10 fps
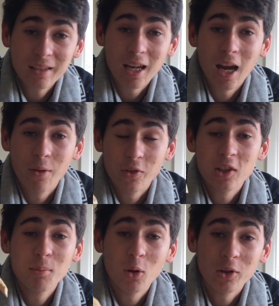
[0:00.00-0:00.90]
say I have the
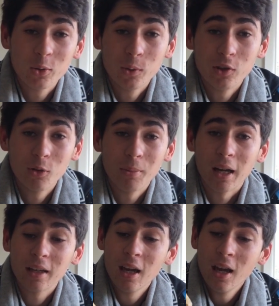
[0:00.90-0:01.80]
smallest Louis Vuitton
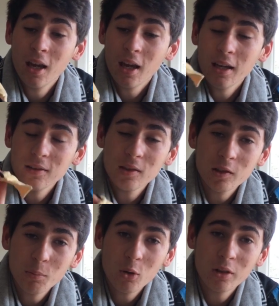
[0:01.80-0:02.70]
bag and
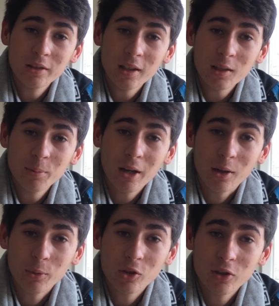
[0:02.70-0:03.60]
smallest dust
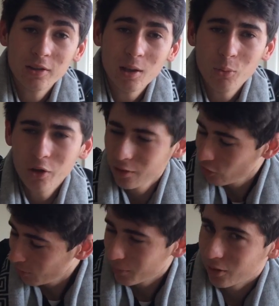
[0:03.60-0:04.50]
bag, which is somewhat an
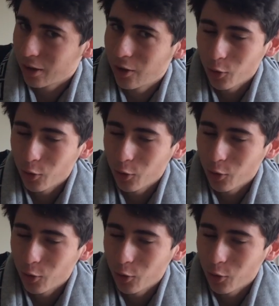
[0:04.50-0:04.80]
achievement, I